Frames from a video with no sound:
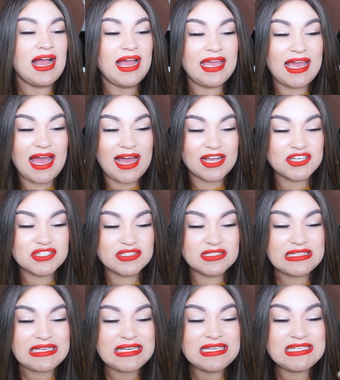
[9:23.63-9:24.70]
I
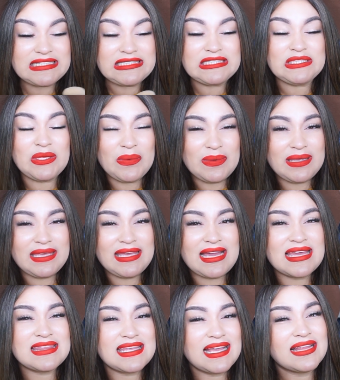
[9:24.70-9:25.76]
actually, low-key,
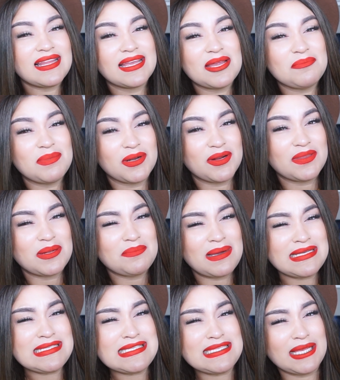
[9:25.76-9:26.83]
I think I like it better than
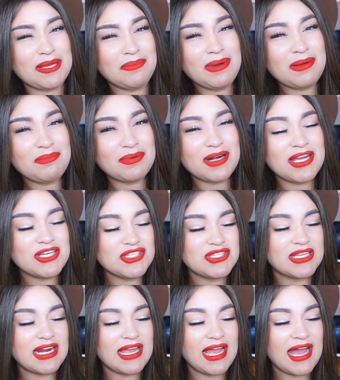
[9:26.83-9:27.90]
my Sigma brush
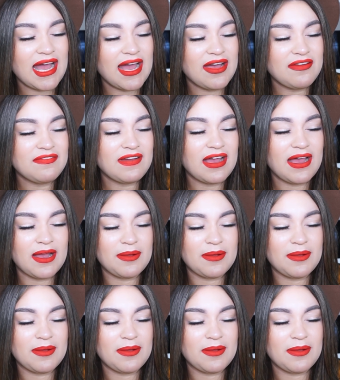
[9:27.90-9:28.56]
that I have.